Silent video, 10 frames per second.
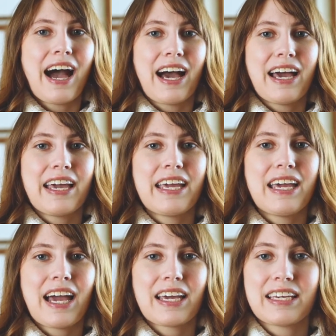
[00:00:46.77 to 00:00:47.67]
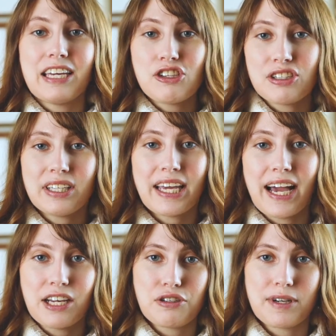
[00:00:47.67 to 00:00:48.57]
I occasionally
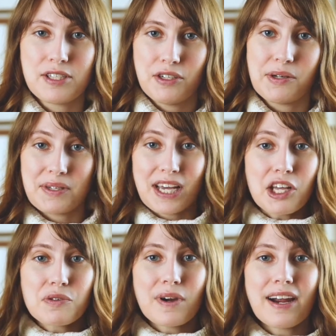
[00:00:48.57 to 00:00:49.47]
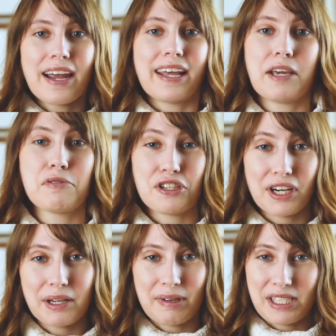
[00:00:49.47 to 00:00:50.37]
had to rent studios elsewhere, and I am
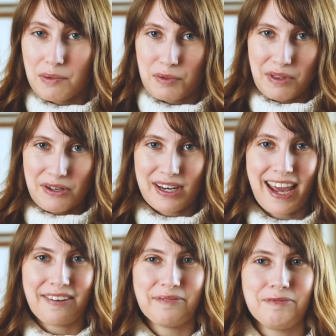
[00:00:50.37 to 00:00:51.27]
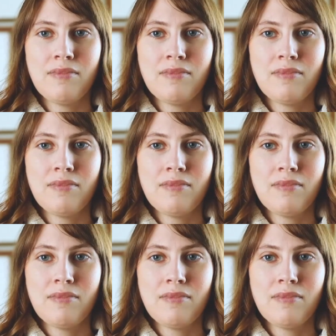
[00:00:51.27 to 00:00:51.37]
sharing my tips with you today.